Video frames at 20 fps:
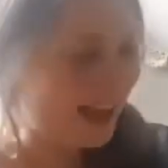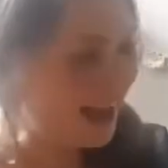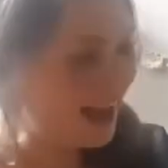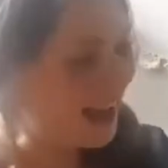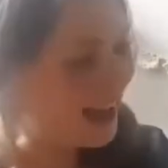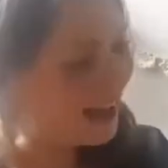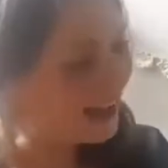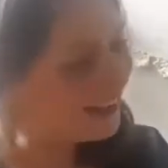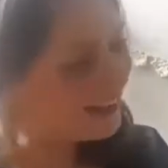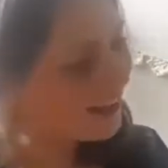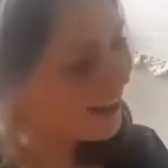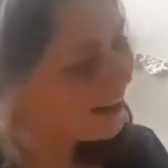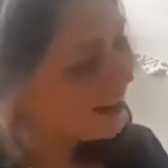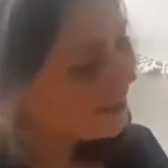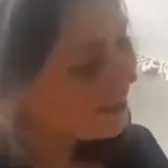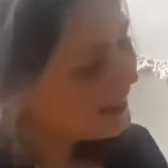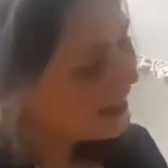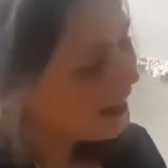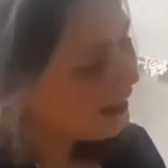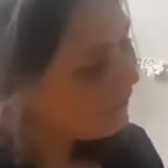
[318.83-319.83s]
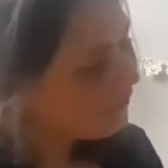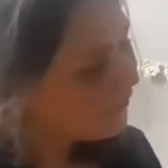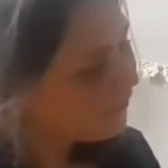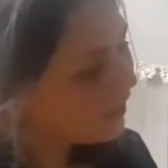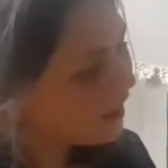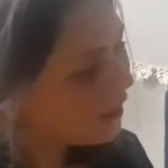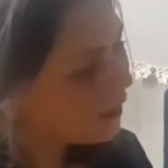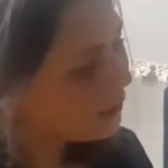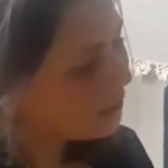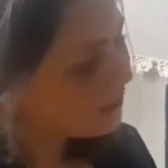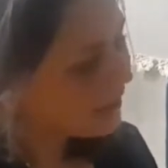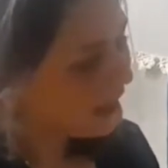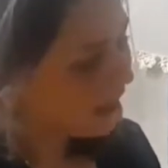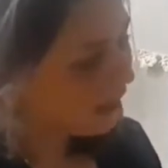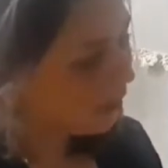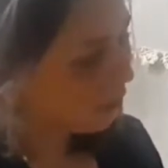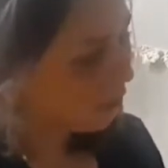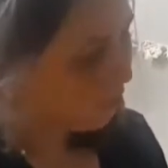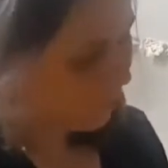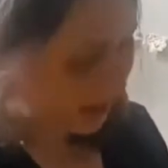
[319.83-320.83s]
and on that farm
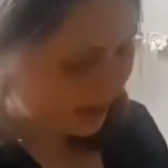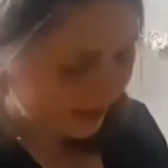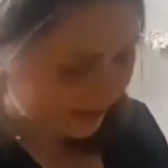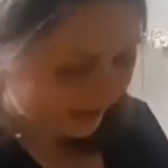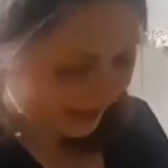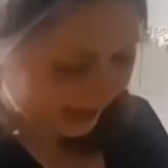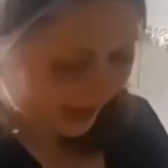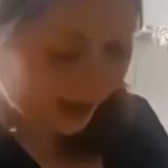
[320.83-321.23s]
there was